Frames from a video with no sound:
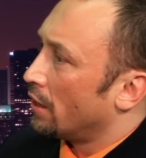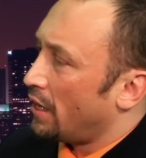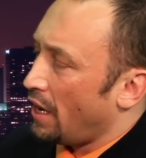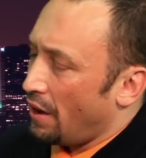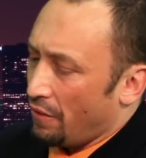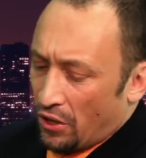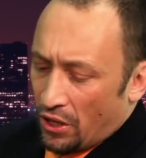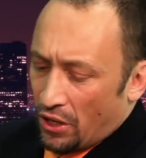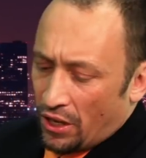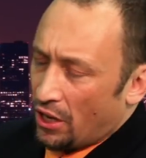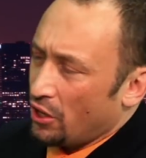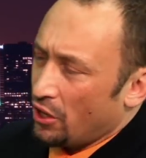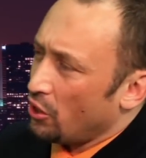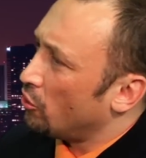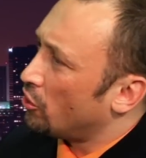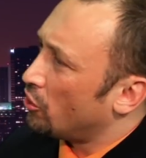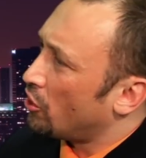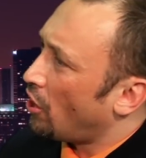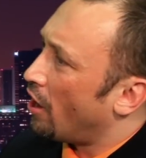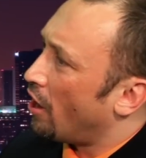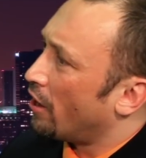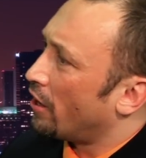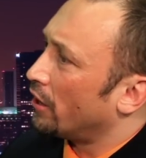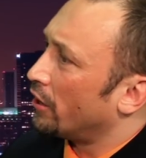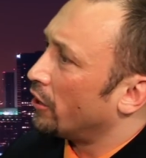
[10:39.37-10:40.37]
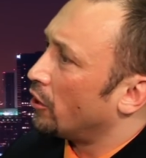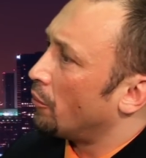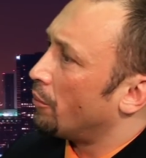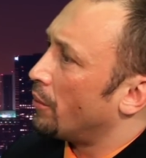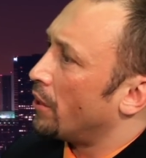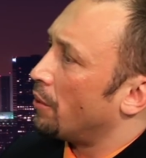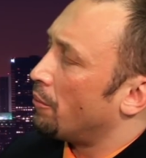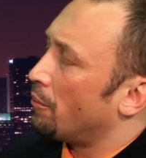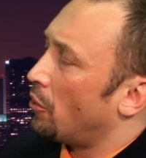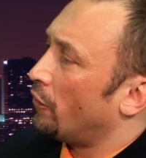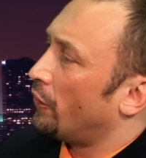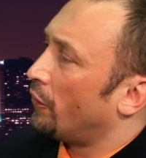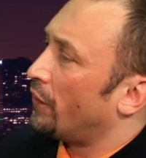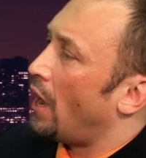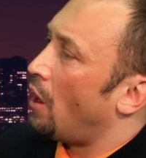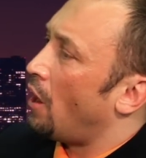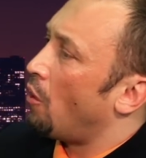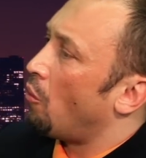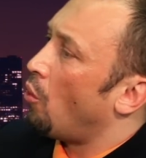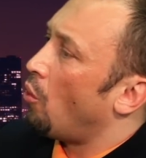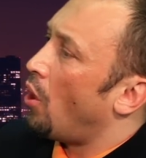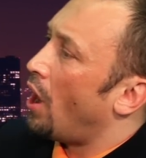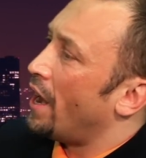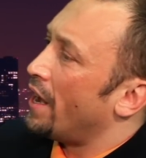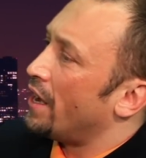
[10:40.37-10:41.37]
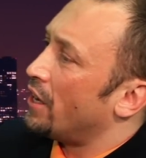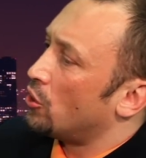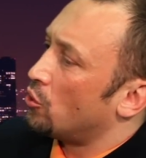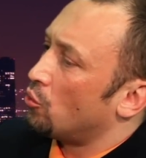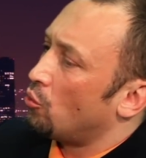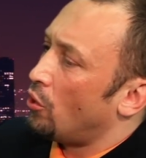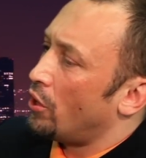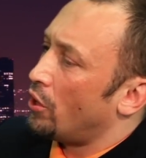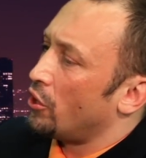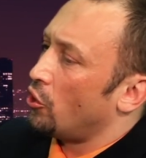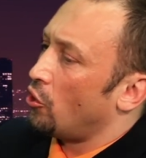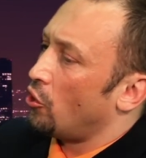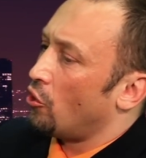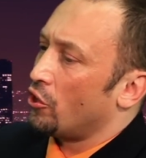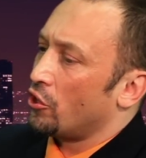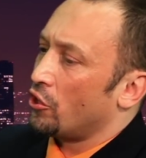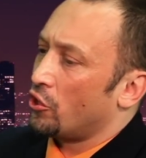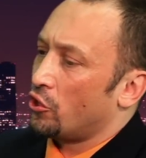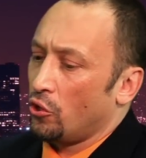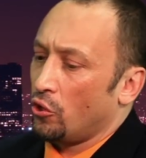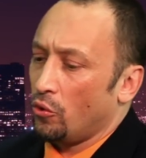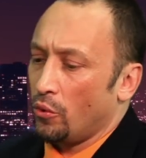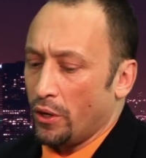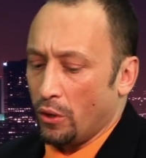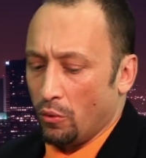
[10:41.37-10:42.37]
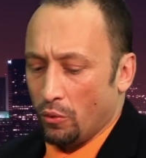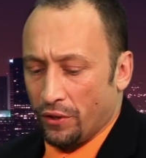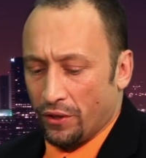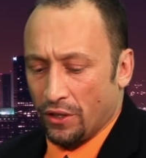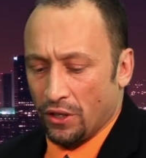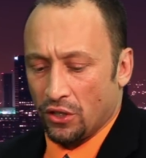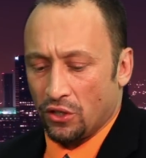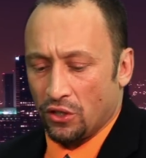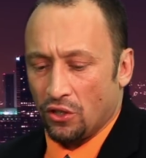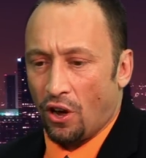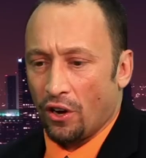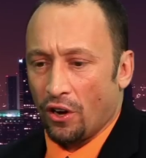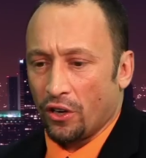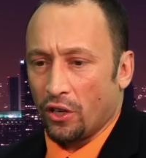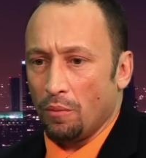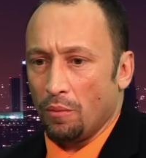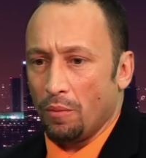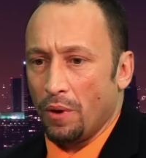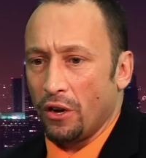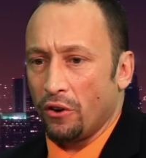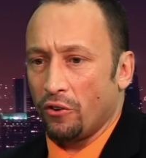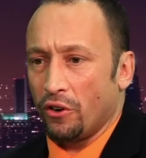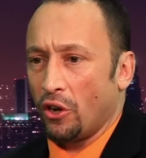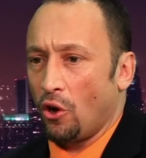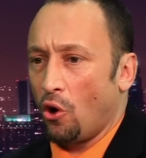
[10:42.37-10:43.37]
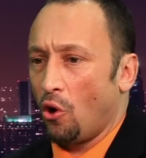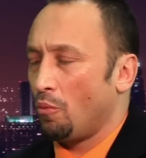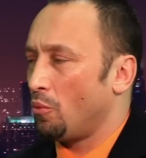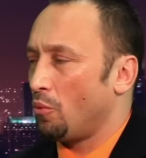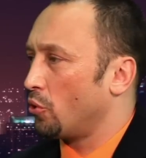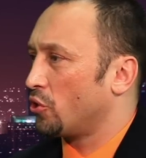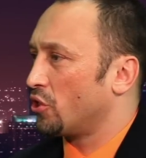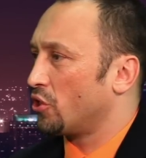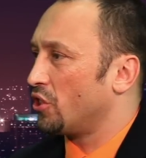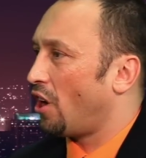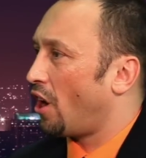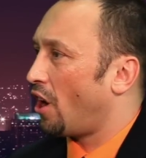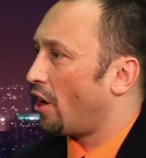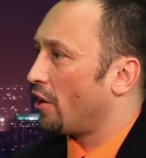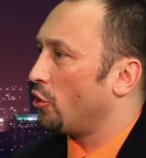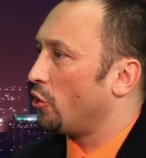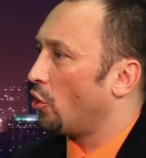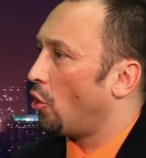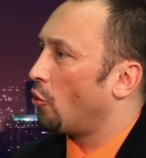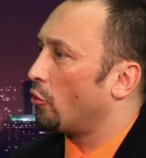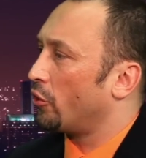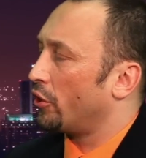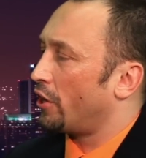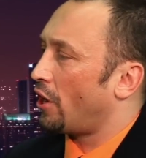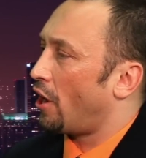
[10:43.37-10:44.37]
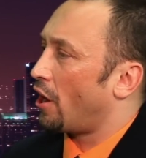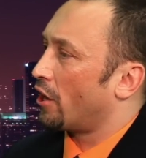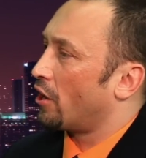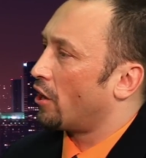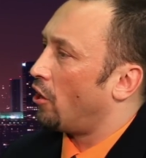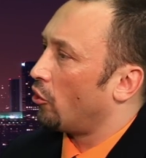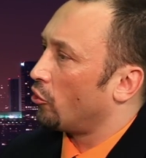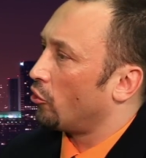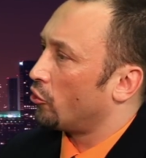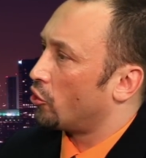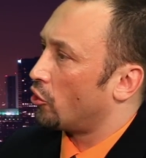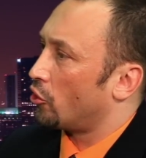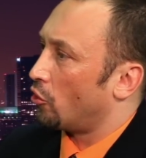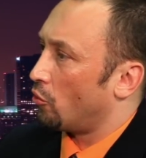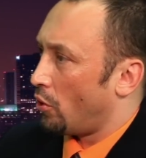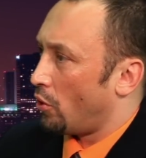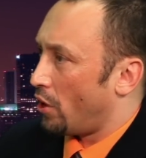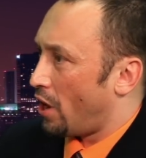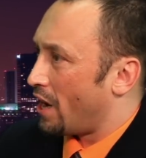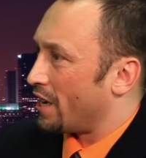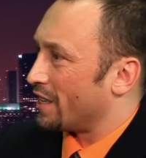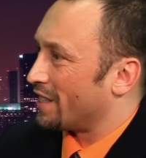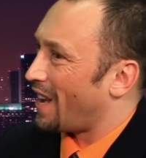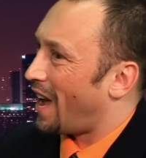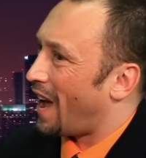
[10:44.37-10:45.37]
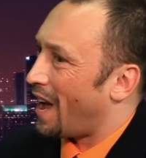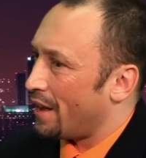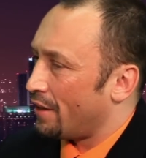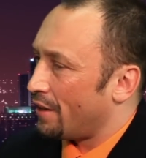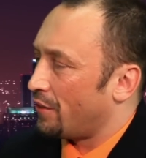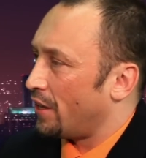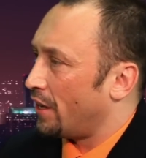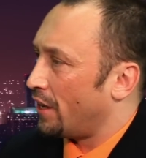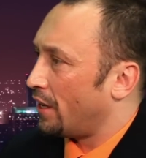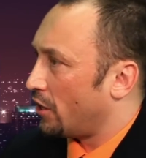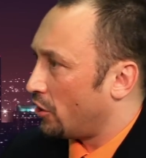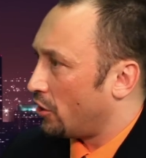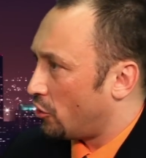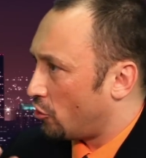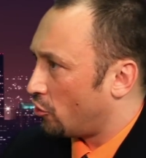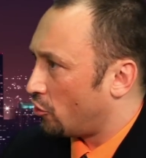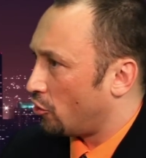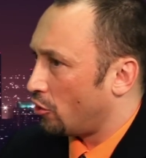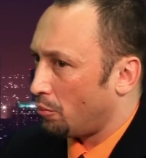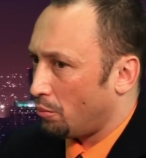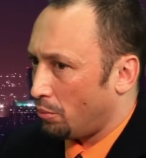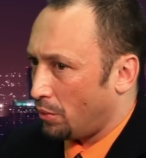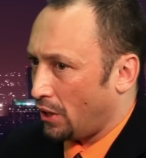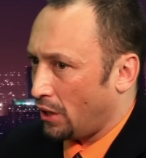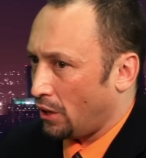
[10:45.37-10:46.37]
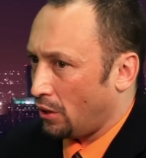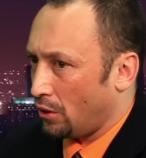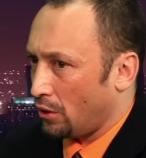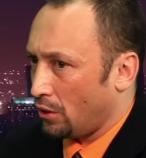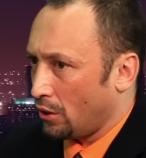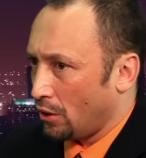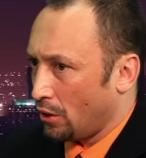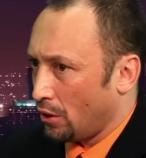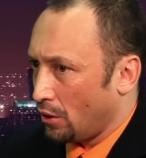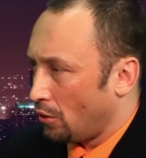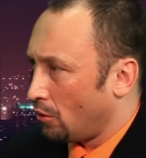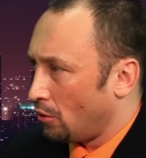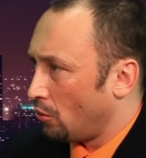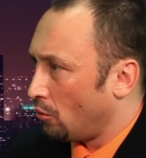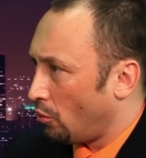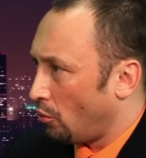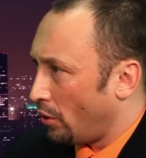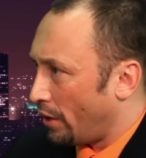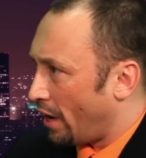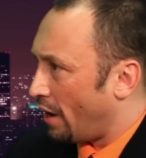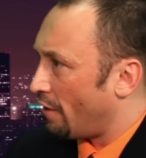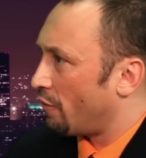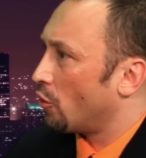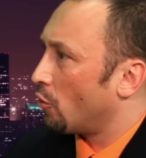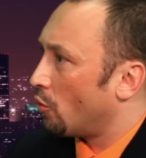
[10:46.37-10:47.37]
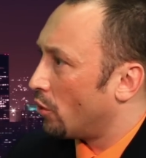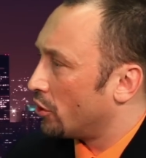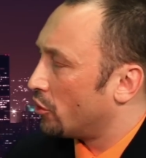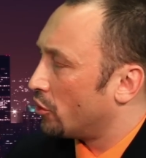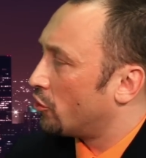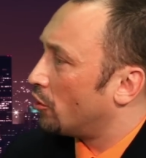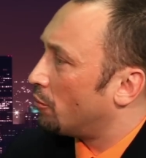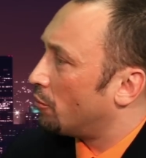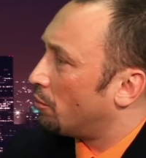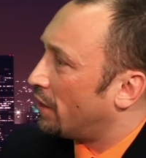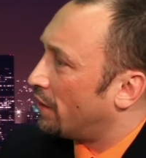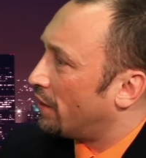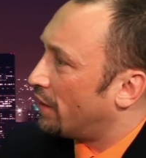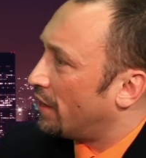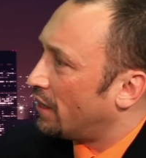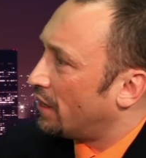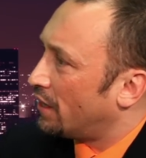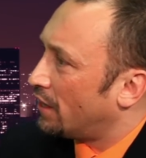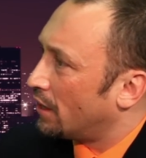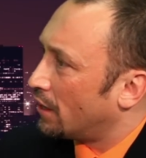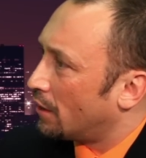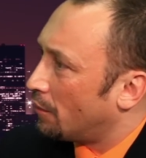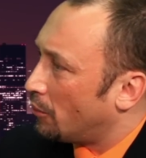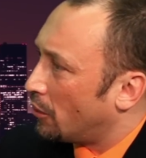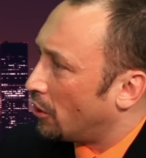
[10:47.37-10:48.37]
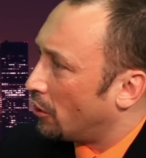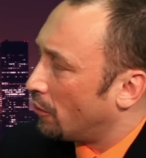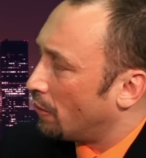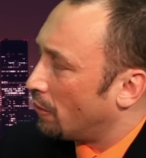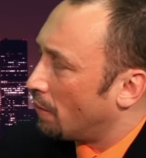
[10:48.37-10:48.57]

Kevin, can you talk a little bit about that? Why is what you're doing with this documentary almost not known in our culture, whereas I think it should be what everyone should be thinking about?